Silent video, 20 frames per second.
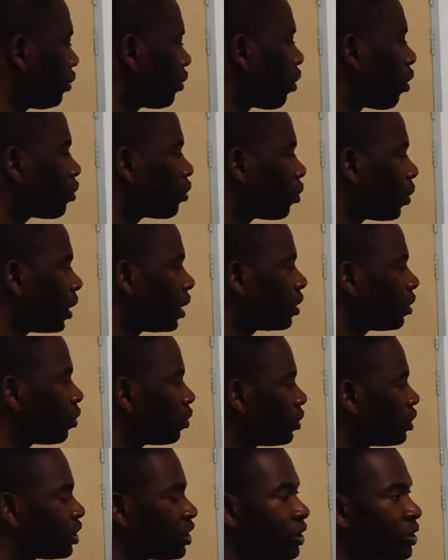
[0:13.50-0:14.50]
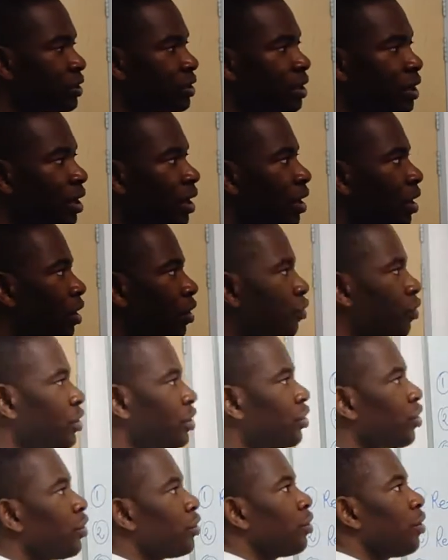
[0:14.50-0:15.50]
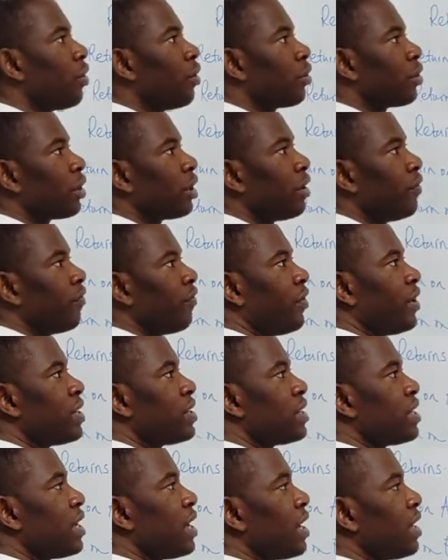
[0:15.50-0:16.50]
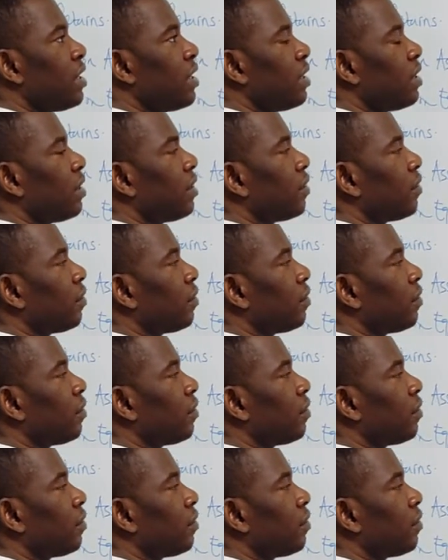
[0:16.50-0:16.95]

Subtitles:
third one, which is return on invested